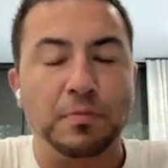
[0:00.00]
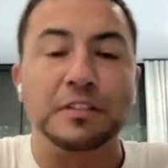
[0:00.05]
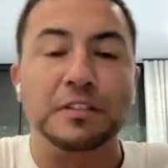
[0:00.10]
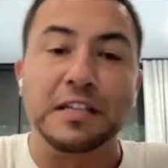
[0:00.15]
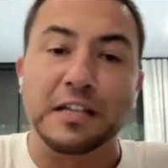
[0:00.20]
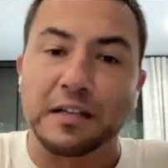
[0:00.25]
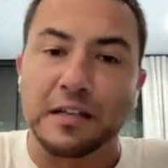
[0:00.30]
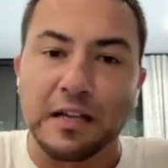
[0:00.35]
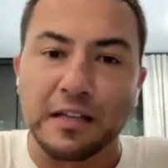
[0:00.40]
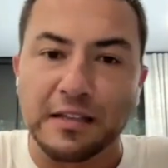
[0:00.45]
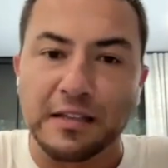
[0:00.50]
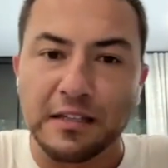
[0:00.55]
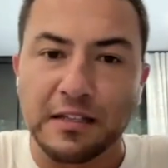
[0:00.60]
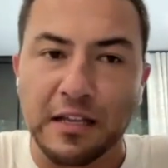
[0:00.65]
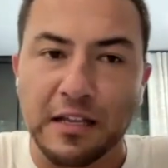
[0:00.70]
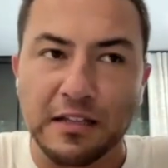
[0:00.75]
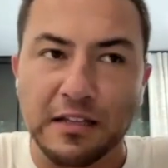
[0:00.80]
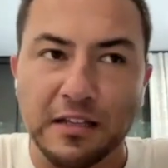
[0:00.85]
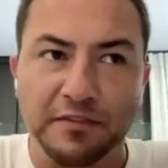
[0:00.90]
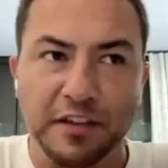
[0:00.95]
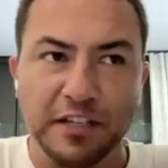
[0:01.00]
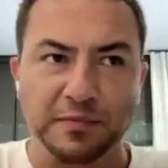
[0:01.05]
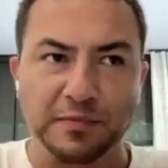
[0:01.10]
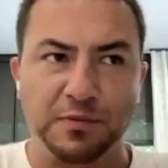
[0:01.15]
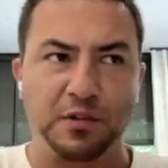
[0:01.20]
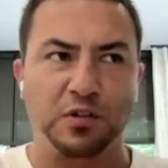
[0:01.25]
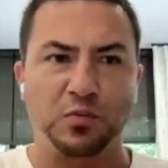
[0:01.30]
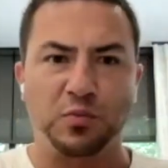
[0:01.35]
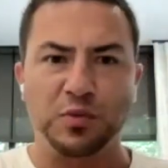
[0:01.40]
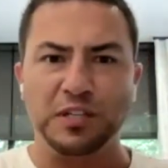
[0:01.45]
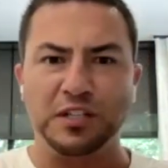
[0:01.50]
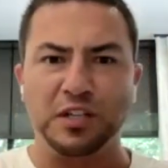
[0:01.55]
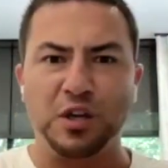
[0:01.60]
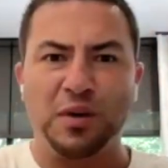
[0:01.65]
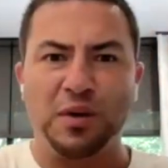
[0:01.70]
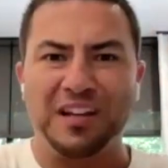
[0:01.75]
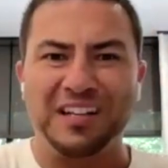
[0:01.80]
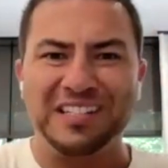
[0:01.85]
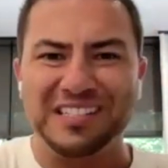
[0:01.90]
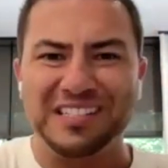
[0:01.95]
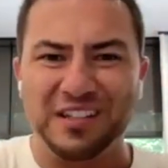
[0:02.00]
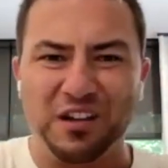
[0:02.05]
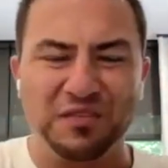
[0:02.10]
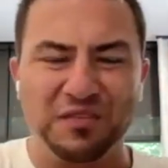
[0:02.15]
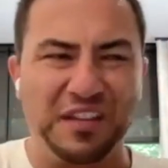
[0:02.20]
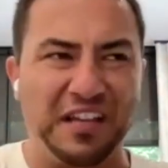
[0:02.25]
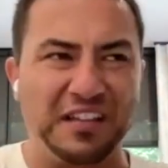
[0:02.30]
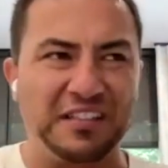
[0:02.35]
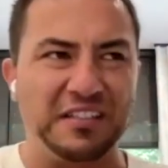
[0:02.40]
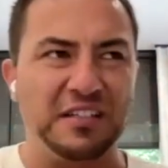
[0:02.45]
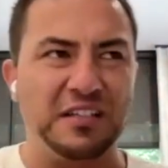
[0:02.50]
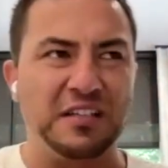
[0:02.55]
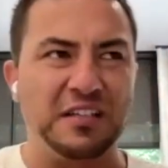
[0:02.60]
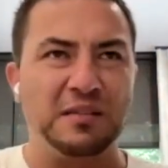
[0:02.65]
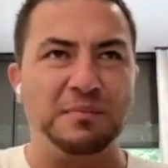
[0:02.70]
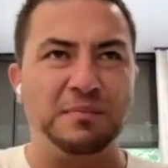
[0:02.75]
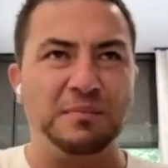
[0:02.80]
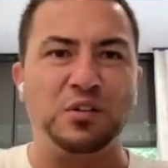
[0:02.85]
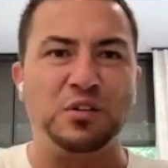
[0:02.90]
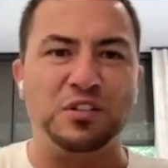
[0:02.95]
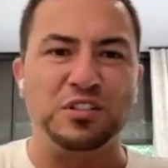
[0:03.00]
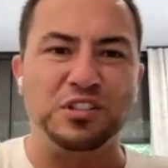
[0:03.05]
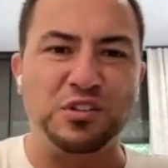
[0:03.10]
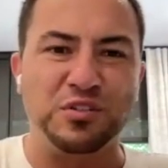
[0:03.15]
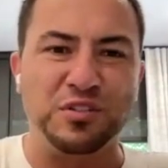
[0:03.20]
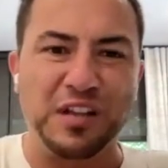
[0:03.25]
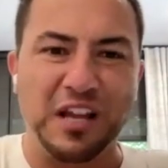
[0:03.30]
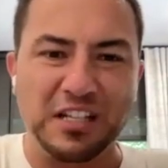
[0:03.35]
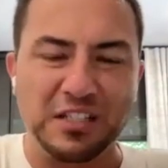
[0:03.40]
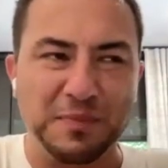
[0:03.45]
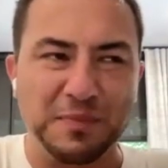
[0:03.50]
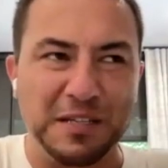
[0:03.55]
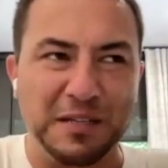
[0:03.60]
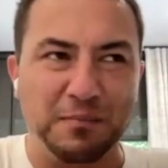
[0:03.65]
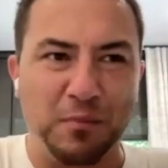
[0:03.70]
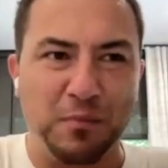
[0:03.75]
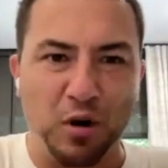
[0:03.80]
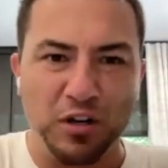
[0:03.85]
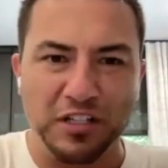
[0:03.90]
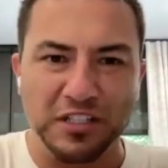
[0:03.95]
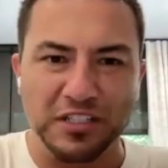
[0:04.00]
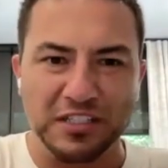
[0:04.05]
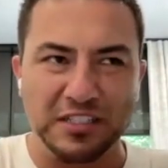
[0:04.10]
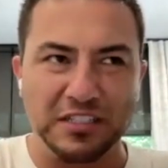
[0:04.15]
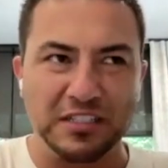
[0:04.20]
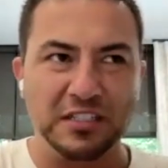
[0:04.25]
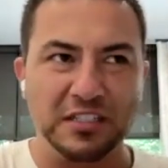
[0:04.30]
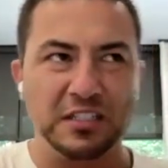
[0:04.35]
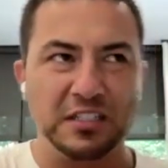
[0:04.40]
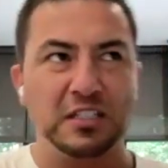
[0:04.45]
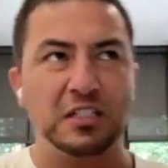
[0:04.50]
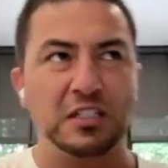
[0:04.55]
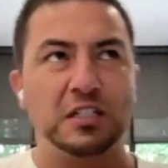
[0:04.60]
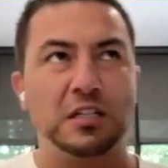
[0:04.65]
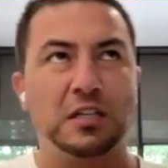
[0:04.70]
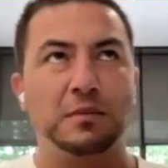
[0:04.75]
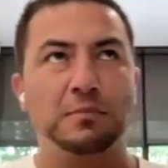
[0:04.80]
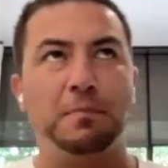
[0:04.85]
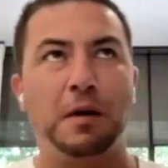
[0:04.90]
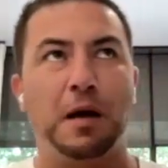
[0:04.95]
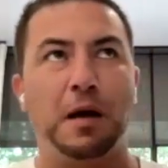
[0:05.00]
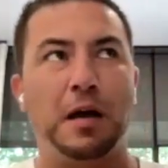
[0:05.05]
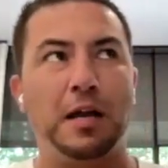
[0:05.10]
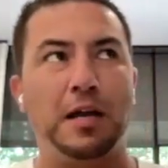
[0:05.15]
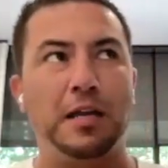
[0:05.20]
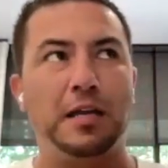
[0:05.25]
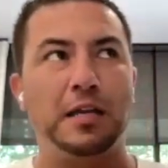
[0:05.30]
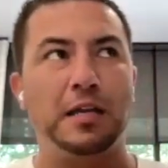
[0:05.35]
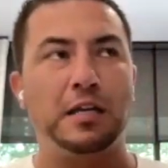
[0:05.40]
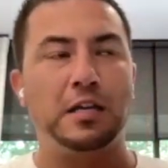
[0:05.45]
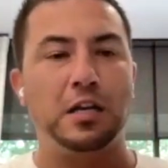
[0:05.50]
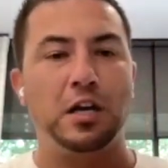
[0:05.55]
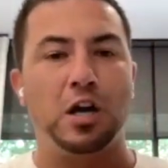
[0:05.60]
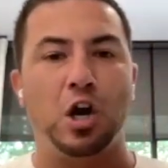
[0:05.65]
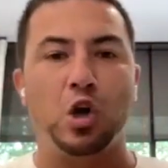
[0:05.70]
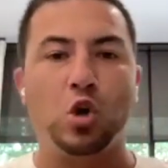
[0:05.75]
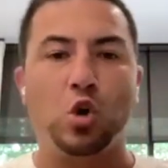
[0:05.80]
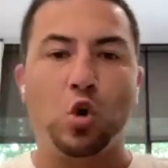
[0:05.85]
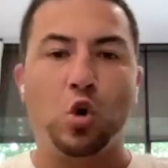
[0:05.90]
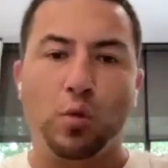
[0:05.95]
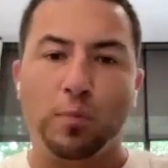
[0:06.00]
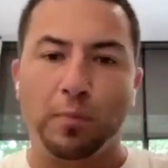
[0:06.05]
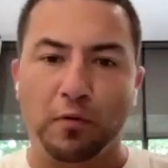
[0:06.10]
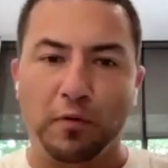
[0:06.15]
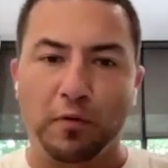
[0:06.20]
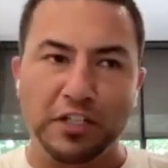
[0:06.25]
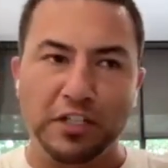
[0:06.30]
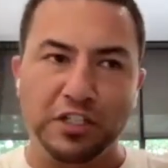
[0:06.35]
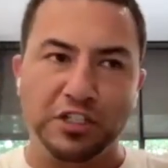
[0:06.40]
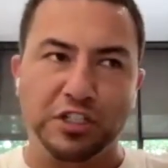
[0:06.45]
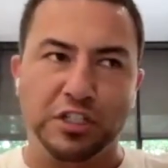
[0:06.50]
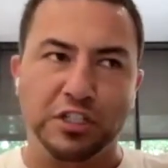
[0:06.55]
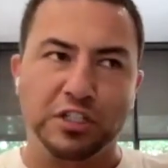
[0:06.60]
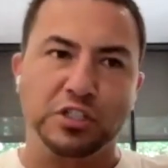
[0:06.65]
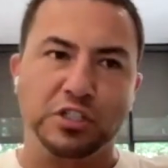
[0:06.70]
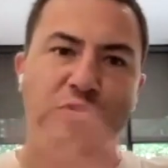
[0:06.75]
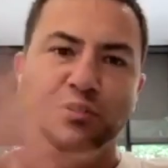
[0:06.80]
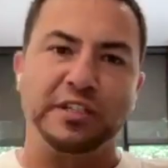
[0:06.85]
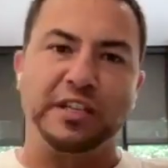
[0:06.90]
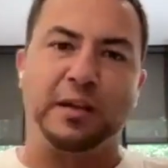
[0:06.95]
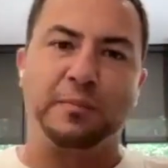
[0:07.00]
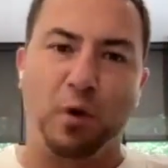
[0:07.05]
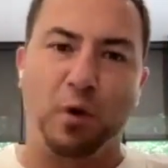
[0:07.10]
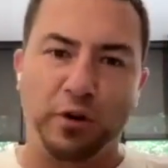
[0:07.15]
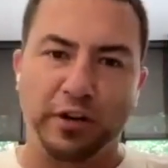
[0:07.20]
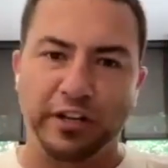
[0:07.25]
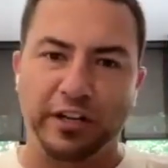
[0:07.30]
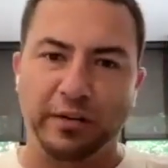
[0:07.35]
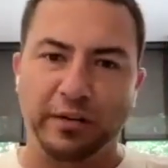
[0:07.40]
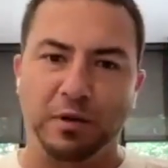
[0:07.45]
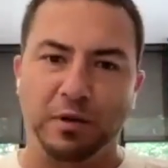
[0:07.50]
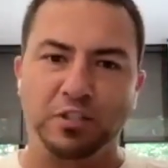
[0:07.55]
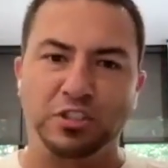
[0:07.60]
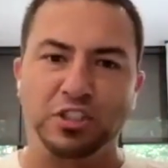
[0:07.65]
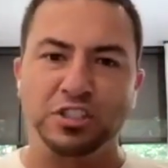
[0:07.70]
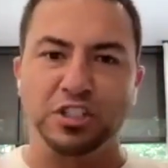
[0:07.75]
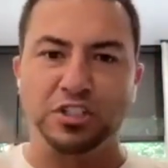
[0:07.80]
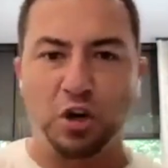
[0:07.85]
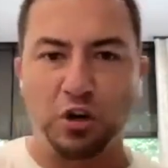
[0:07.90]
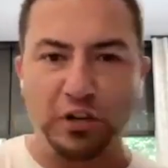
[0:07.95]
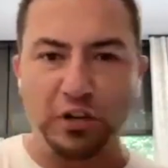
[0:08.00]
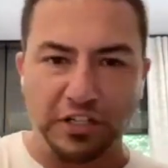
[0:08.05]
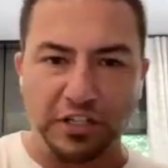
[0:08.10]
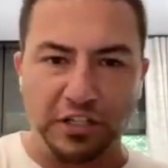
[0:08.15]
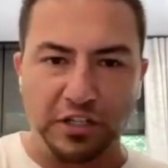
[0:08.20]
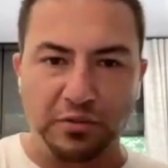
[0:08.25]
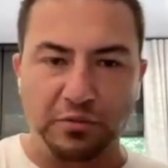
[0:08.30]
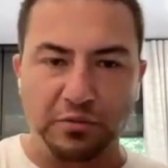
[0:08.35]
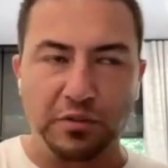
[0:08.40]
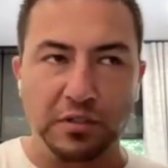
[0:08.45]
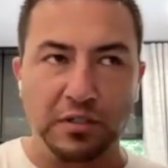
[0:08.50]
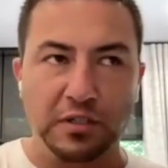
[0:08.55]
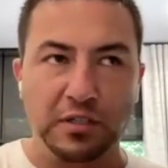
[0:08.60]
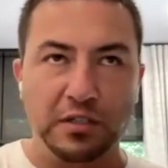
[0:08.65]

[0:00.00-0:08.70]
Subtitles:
But yeah, and then Facebook, we go ahead and solve that because you're not being marketed by a corporation using a marketing budget to target you.